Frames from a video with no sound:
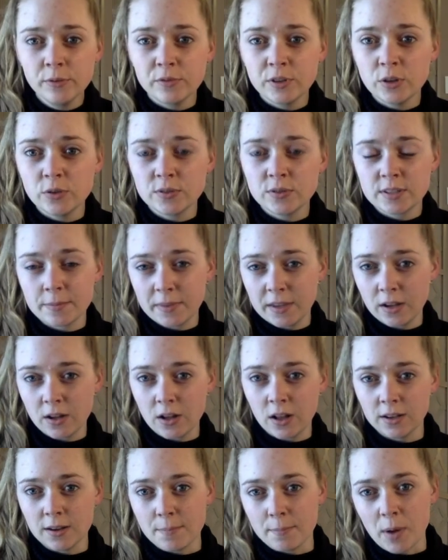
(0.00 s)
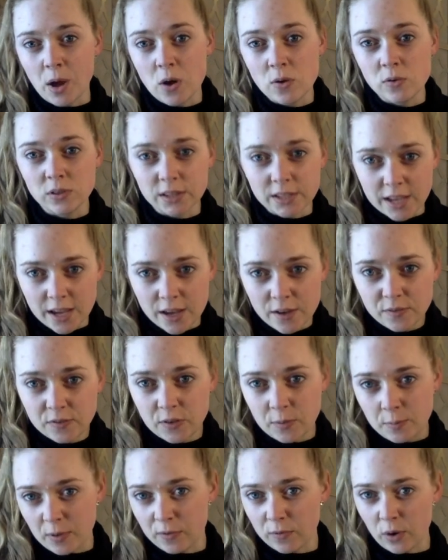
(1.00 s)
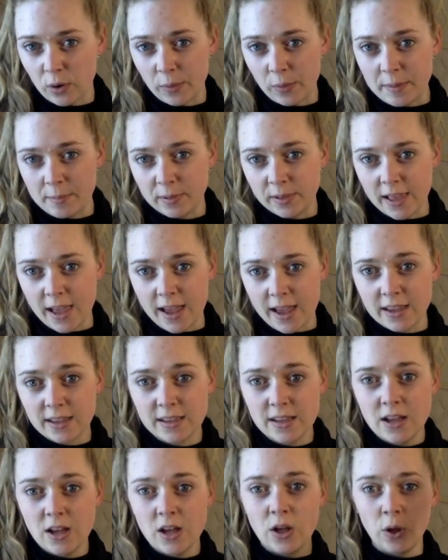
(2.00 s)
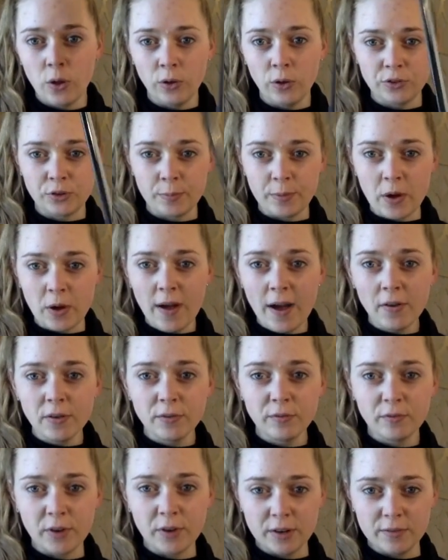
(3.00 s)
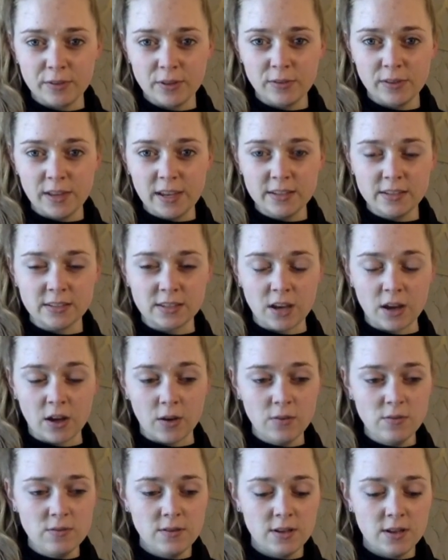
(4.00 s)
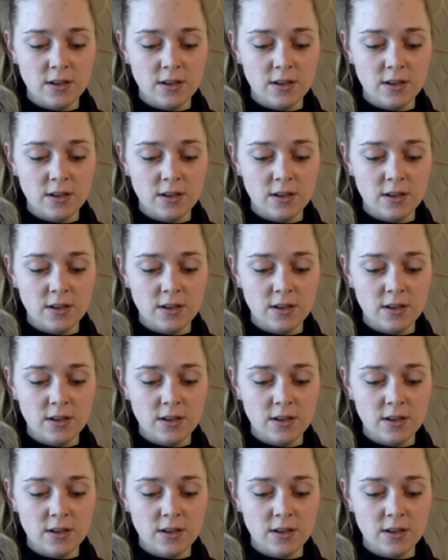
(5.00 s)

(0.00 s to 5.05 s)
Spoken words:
review something called a bow lift before we play. Hold your bow out in front of you like so.